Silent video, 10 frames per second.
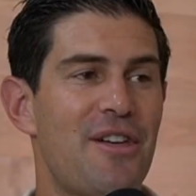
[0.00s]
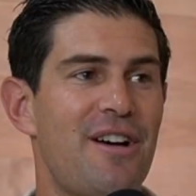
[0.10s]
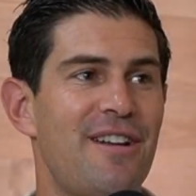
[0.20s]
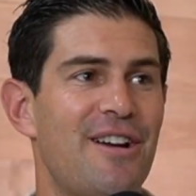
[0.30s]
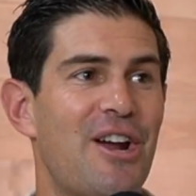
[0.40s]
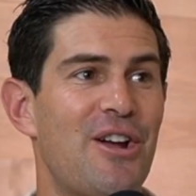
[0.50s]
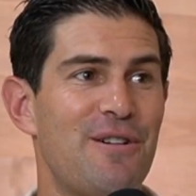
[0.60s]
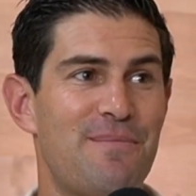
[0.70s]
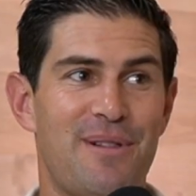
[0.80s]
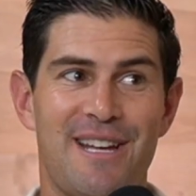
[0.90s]
thought a
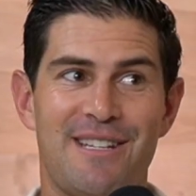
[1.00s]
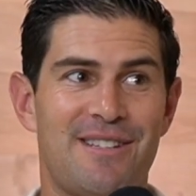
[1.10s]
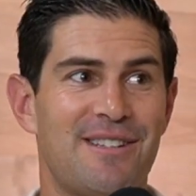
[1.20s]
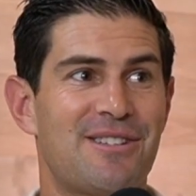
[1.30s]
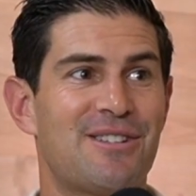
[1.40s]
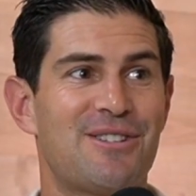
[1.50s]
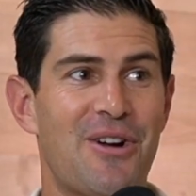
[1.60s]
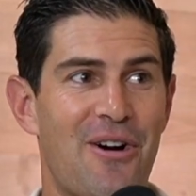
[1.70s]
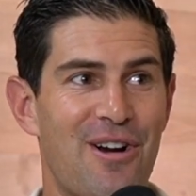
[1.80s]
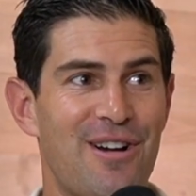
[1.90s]
good place to
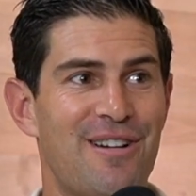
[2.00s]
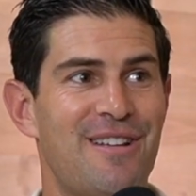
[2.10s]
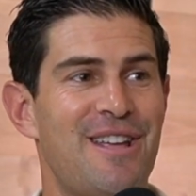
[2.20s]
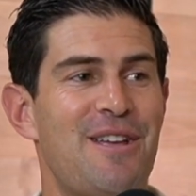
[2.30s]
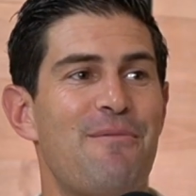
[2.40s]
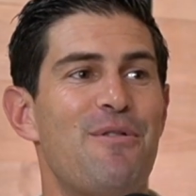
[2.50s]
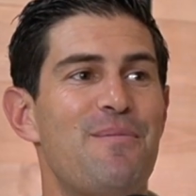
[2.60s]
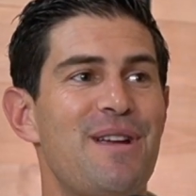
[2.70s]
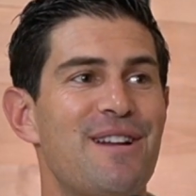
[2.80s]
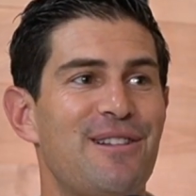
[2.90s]
start
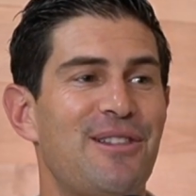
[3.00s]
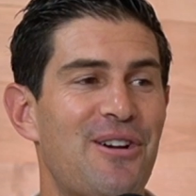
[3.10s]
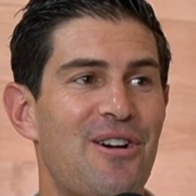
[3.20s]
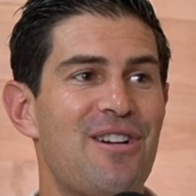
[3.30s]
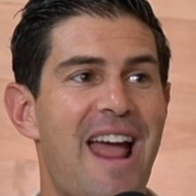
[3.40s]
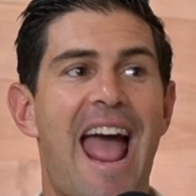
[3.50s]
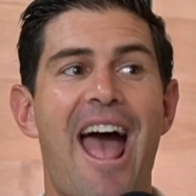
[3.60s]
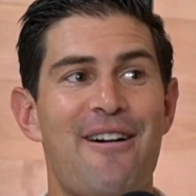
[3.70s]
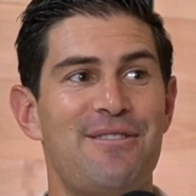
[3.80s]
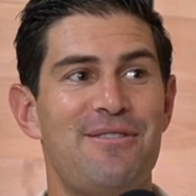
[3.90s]
would be to learn
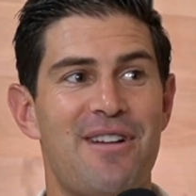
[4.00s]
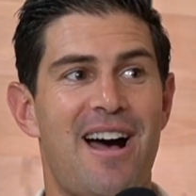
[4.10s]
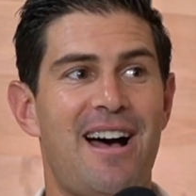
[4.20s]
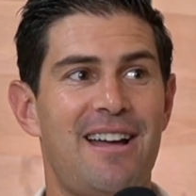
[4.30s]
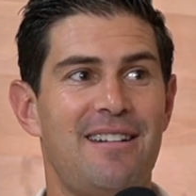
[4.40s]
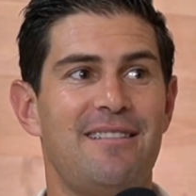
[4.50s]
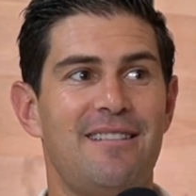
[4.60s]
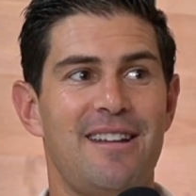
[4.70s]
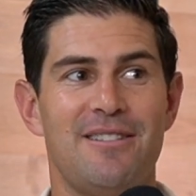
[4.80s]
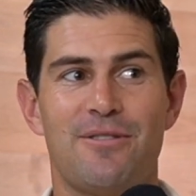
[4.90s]
how you got
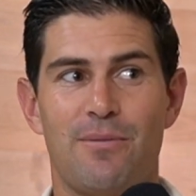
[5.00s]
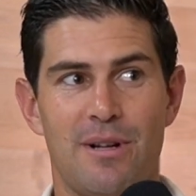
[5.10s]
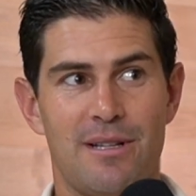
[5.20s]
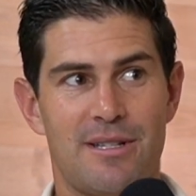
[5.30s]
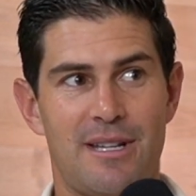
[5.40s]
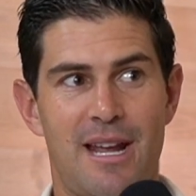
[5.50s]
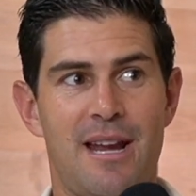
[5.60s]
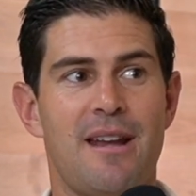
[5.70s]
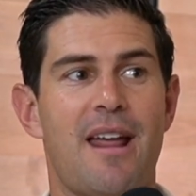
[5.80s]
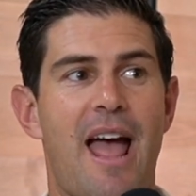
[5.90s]
into real
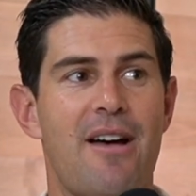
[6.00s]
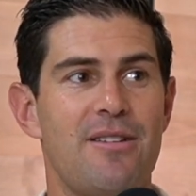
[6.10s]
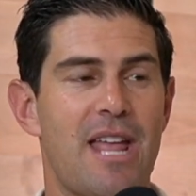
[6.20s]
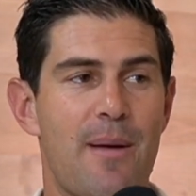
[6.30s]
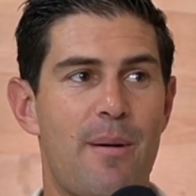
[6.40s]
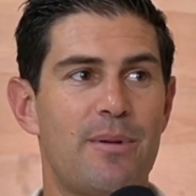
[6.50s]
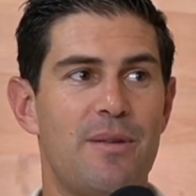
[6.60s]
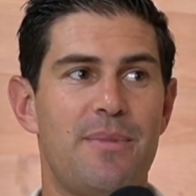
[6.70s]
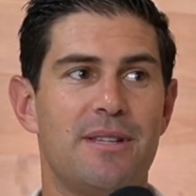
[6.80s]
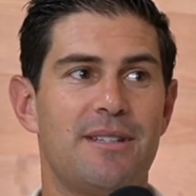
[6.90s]
estate, how you came up in
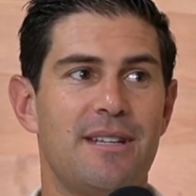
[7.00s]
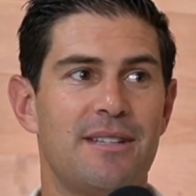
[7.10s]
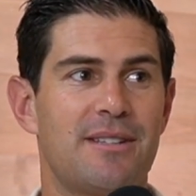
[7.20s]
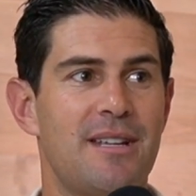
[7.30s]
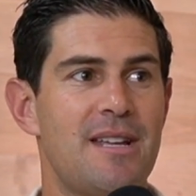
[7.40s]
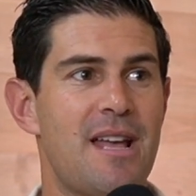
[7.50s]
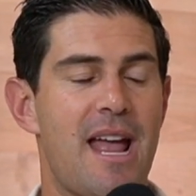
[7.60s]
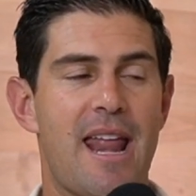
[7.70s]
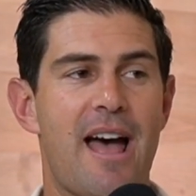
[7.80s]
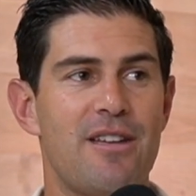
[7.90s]
the business,
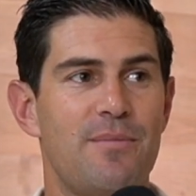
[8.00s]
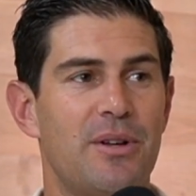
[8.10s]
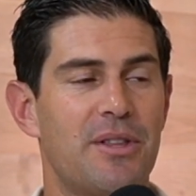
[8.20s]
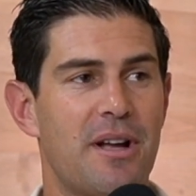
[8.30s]
and how you built